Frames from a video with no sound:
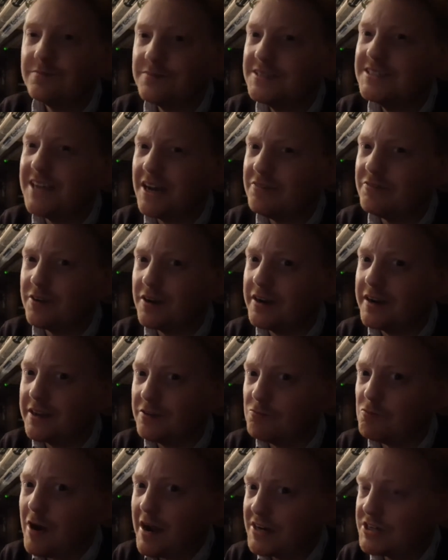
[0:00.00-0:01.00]
definitely
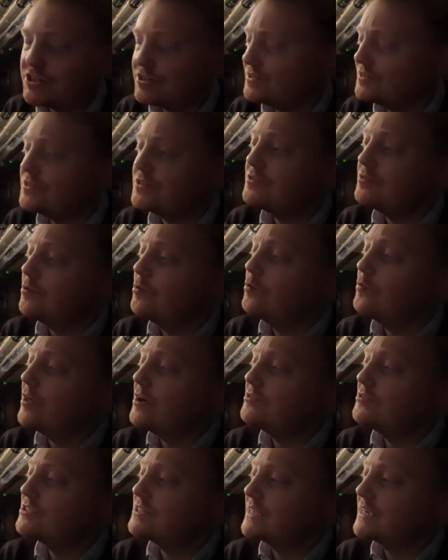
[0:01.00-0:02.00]
rationed. All
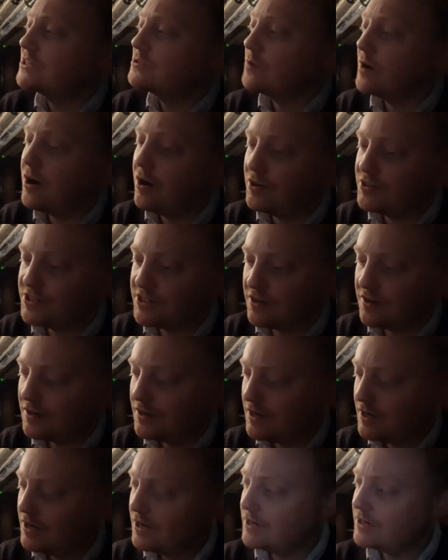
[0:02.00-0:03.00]
those things were hard to
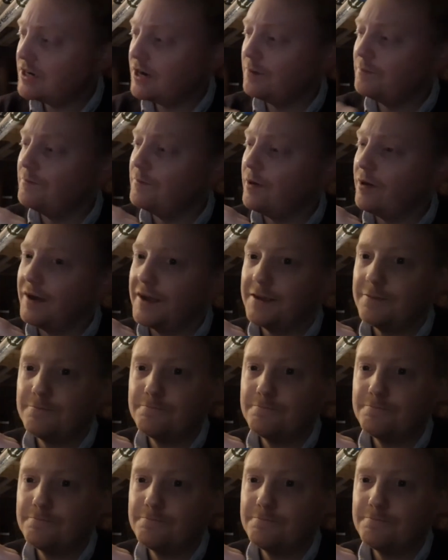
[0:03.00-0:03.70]
come by.